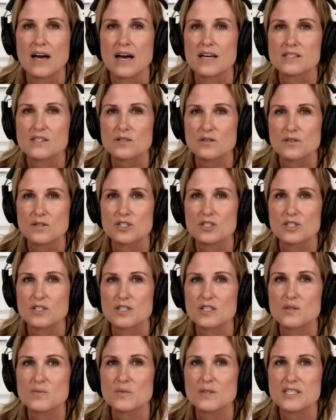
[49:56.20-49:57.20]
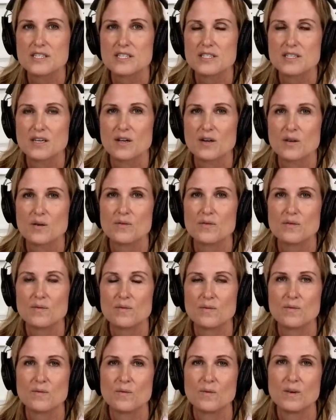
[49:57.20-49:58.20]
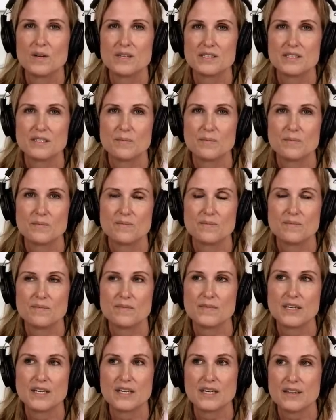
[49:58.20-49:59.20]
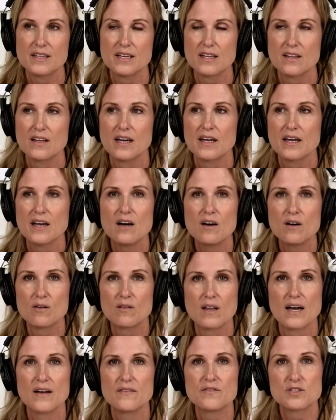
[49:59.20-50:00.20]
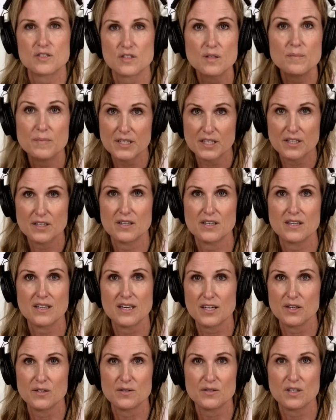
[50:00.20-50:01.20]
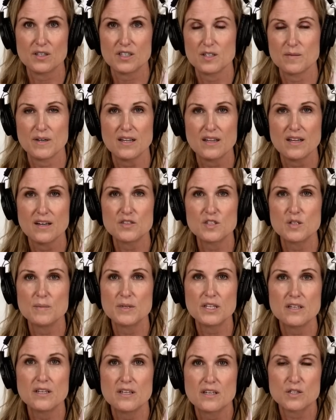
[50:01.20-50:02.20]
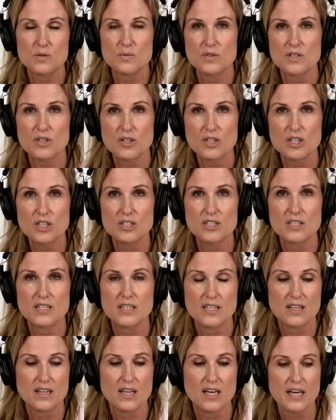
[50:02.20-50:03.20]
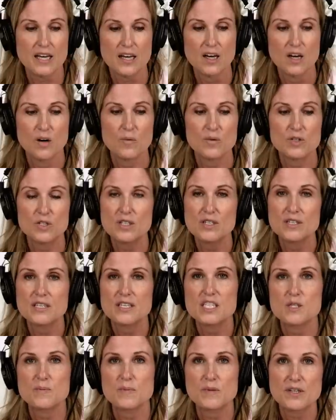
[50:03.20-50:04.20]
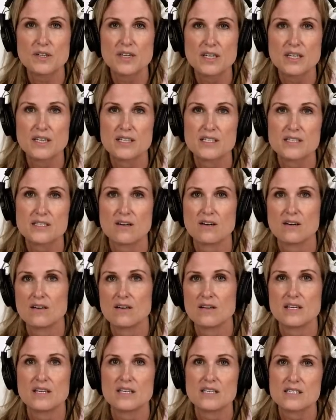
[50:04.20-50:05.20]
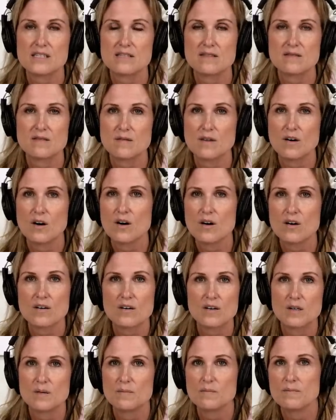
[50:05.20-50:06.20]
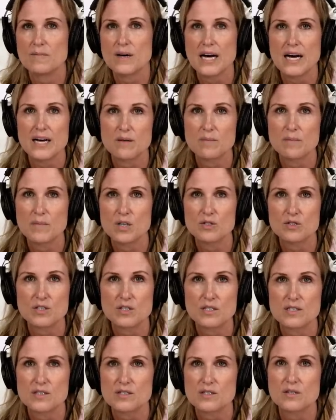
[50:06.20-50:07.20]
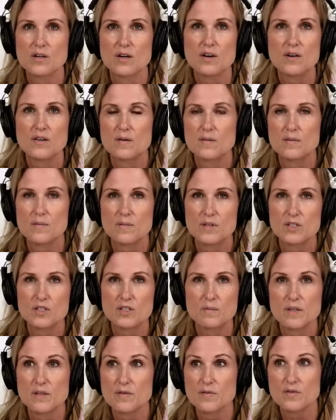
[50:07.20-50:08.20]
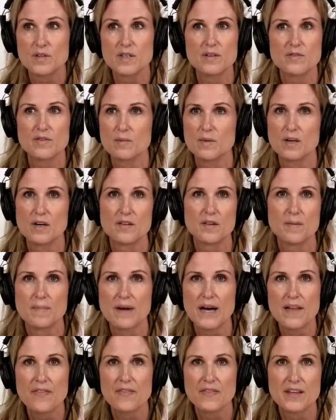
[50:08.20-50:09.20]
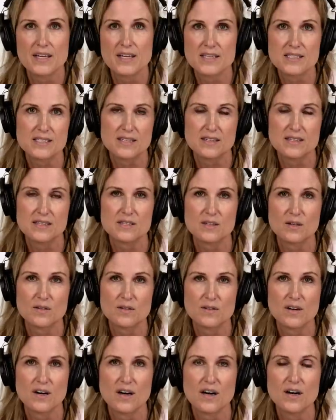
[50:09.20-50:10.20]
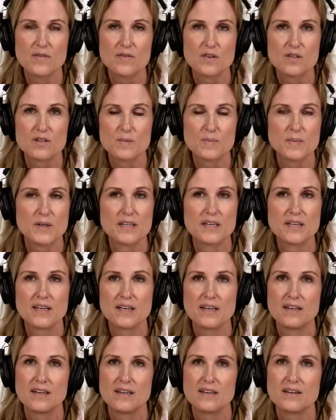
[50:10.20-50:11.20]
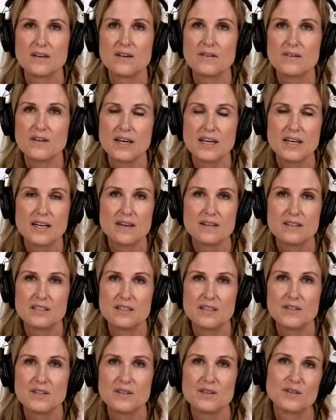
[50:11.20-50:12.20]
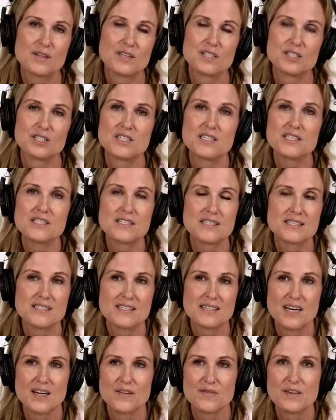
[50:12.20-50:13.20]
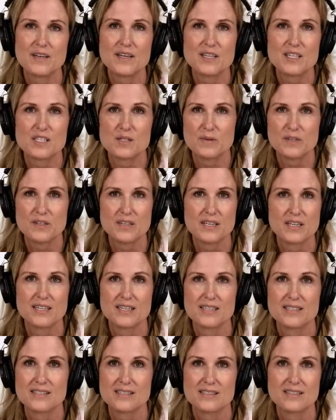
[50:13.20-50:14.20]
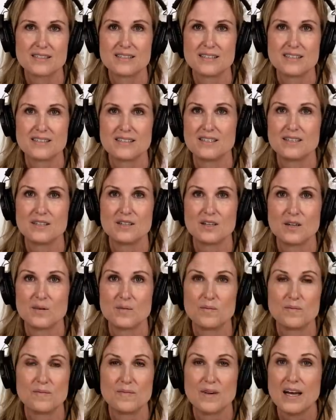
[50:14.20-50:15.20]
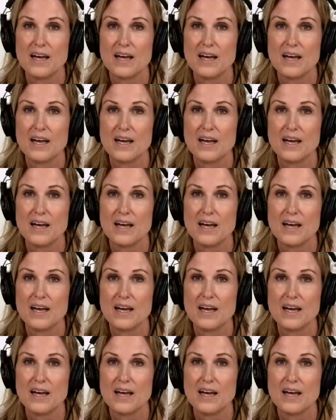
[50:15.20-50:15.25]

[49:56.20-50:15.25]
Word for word: as Christians we so want to think that like oh life should be good like you talked about life should yeah. be good because we're a christian like we shouldn't experience all these hard and bad emotions and all the we should be free from all the bad things that this earth offers but no like even look at Jesus's life he experienced you know